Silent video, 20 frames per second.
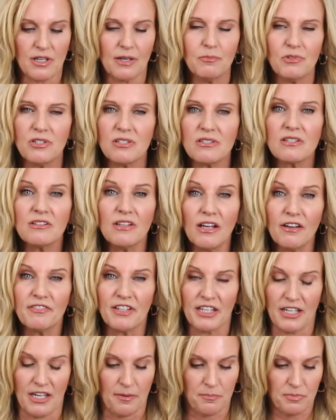I'm just
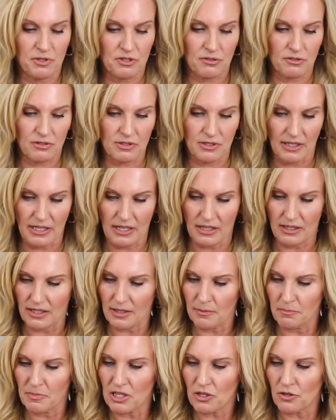loving hipsters lately,
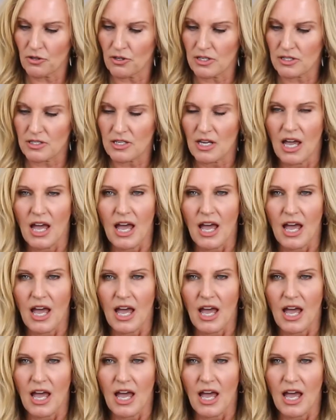because